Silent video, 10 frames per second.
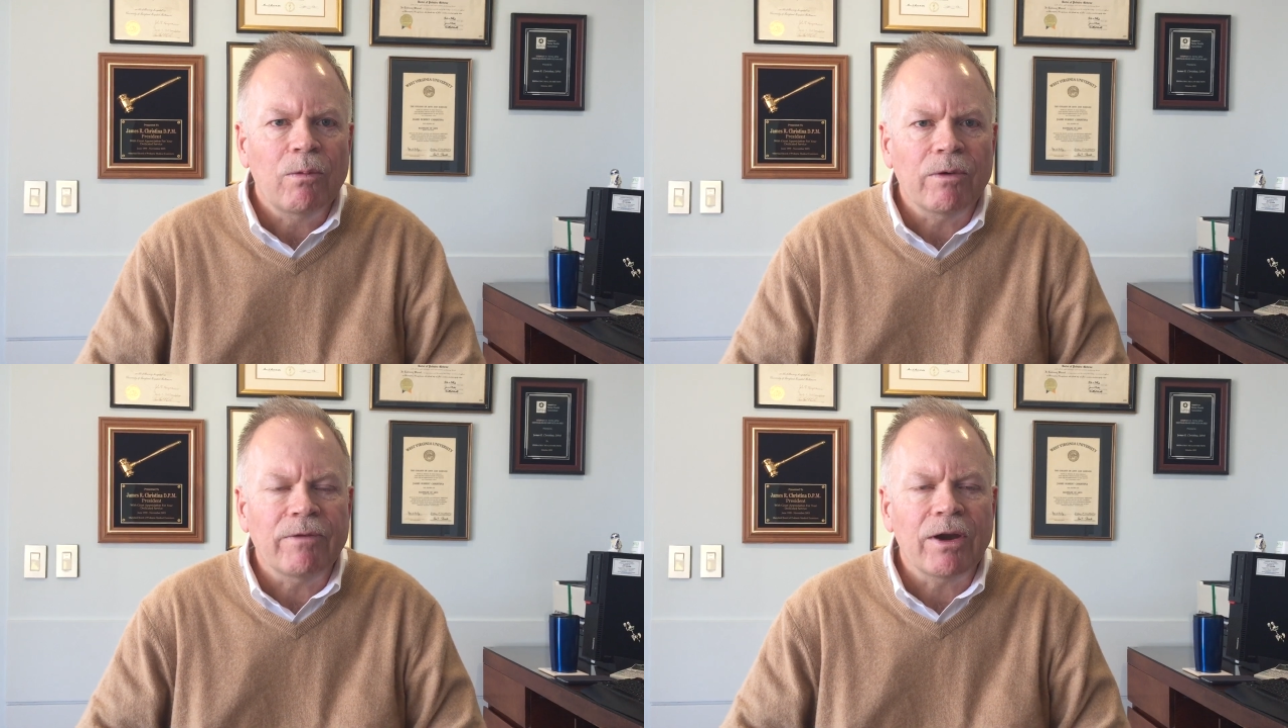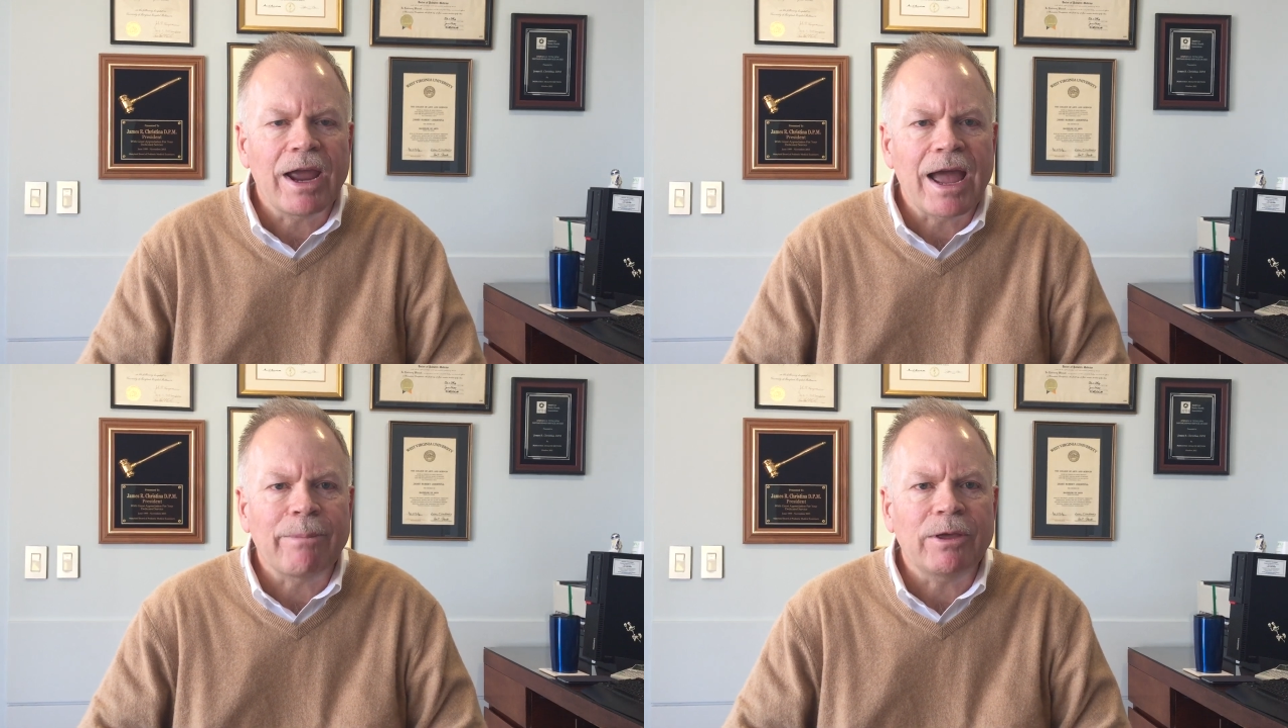We're
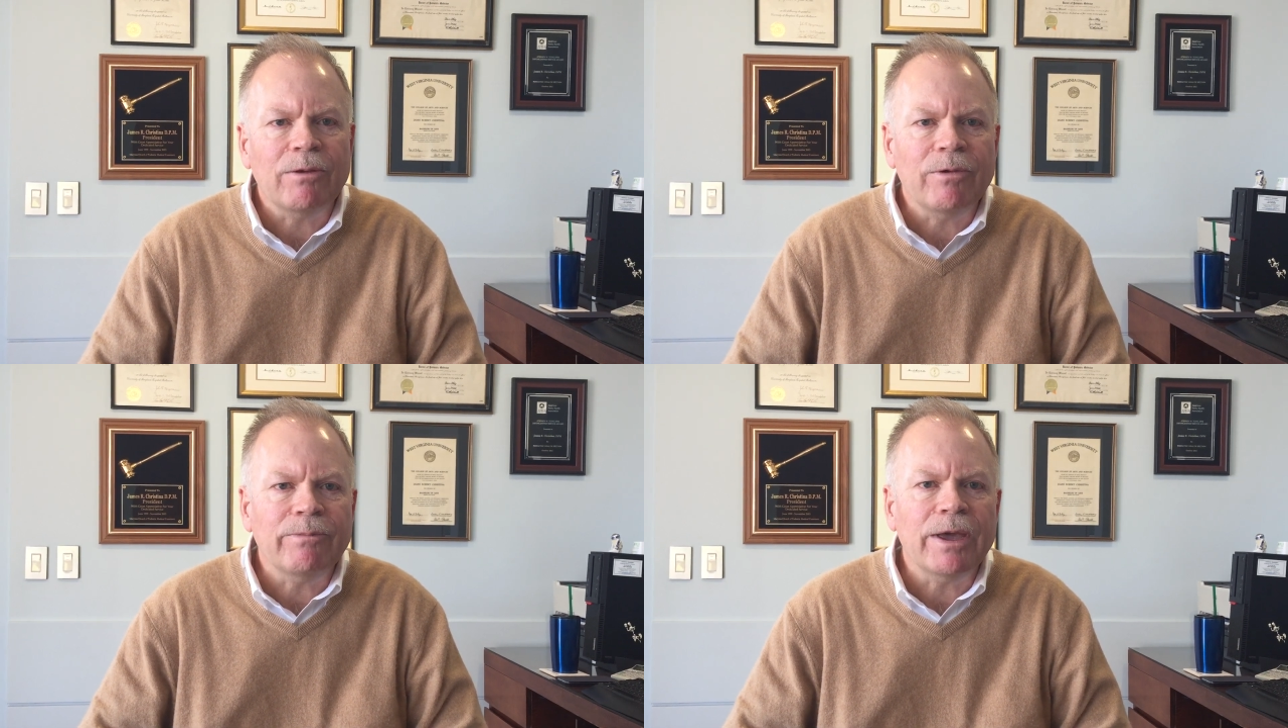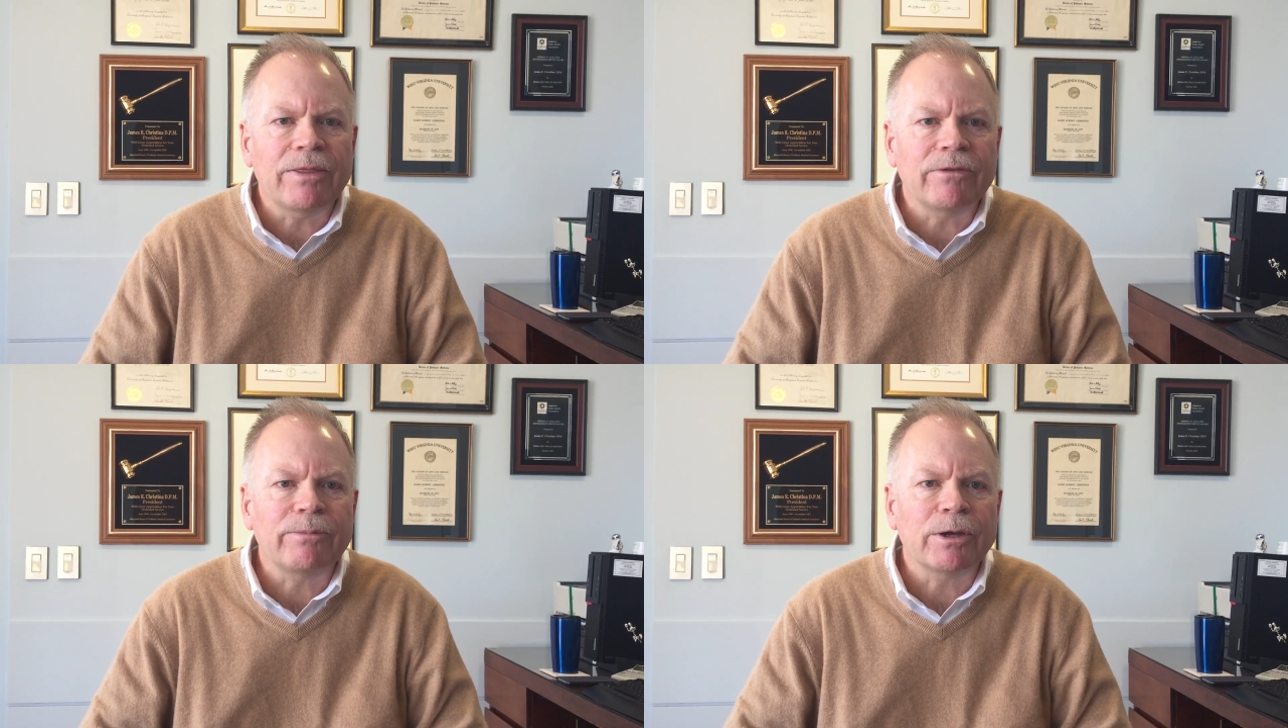very happy that we've
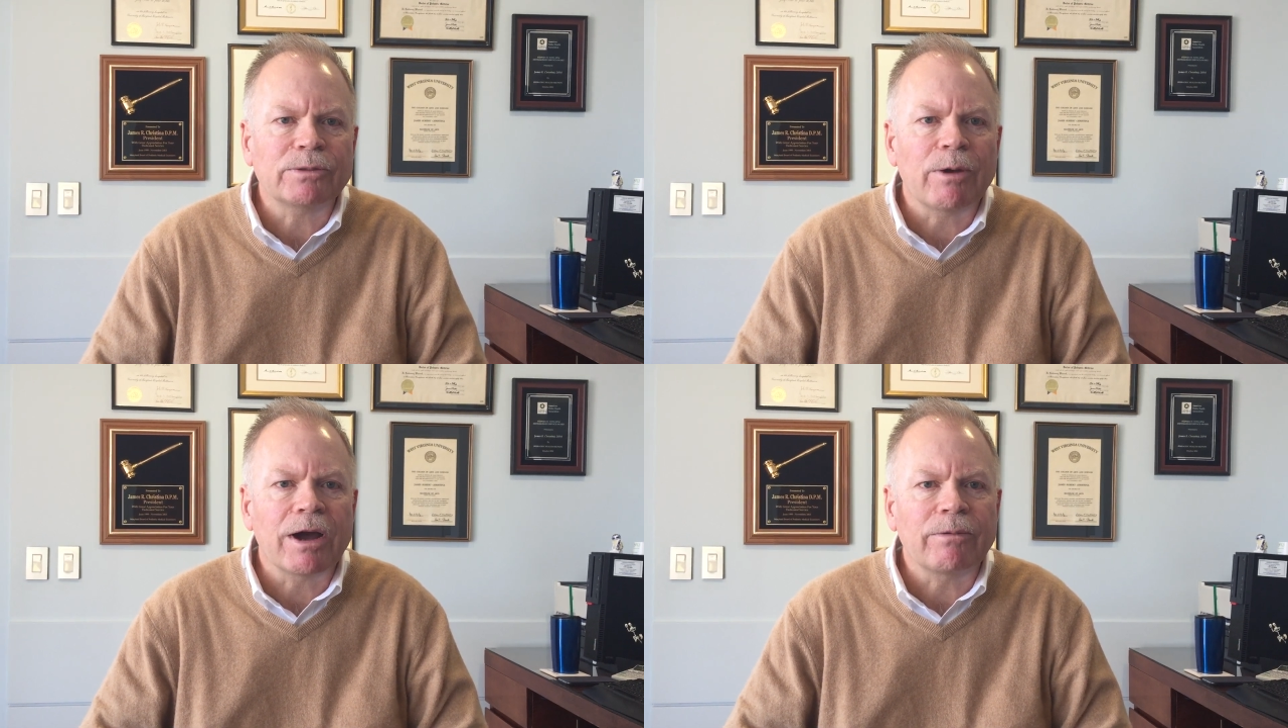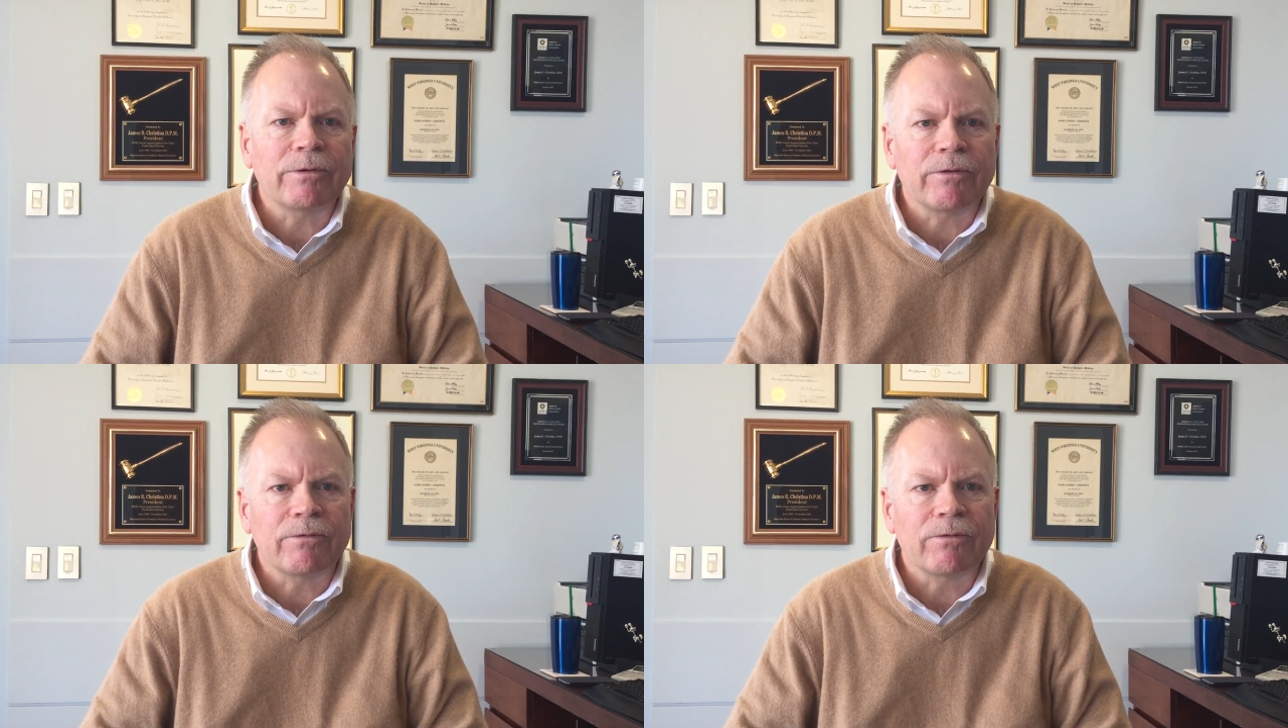made this much
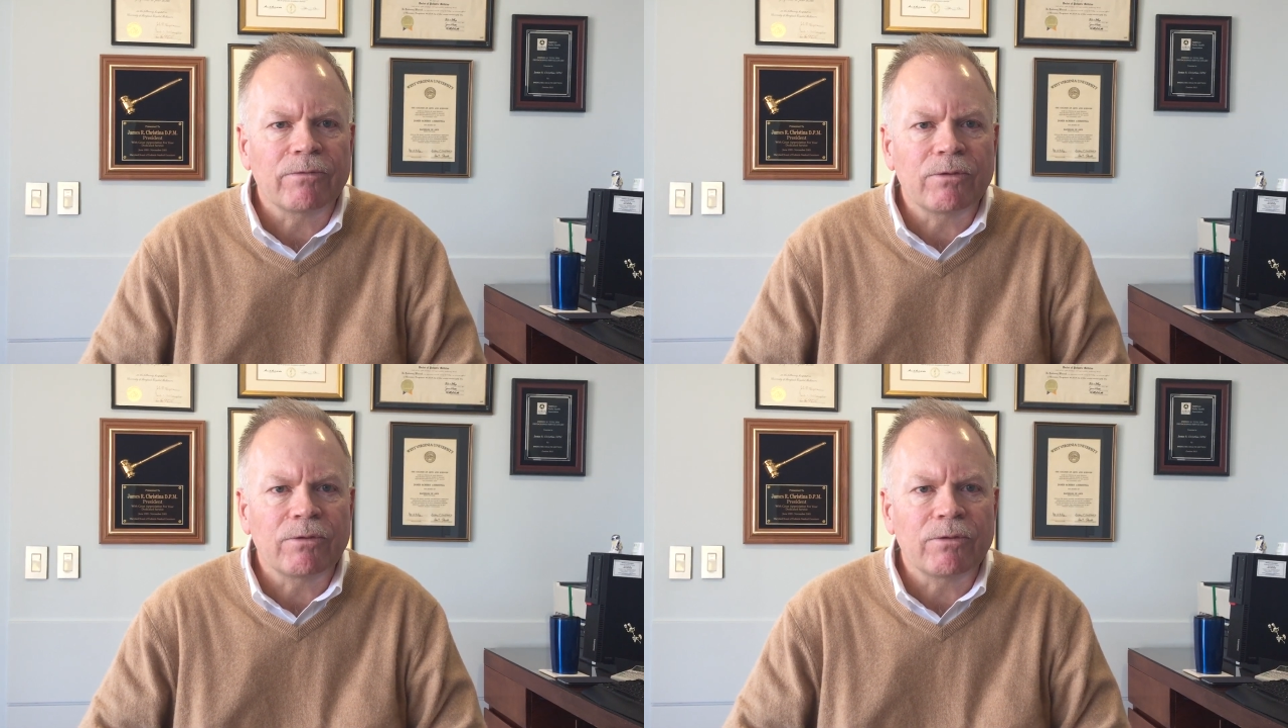progress